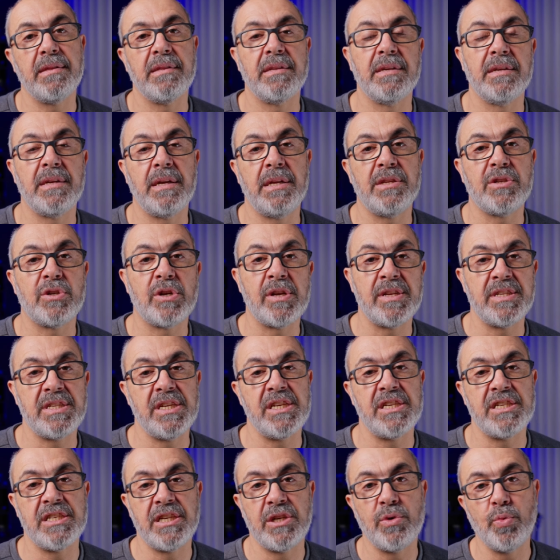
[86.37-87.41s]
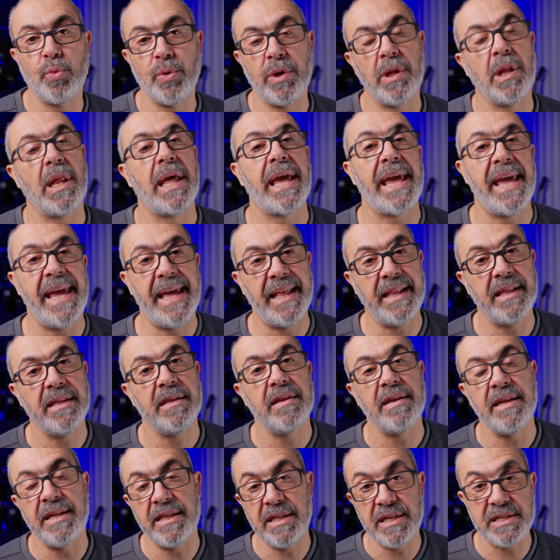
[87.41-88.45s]
the transition will end
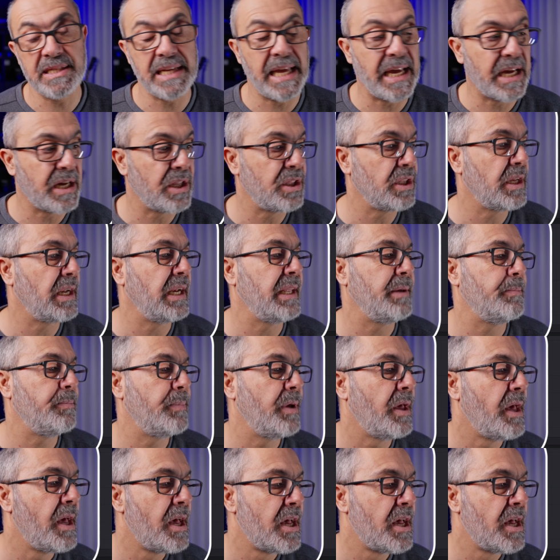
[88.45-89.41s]
in the second clip.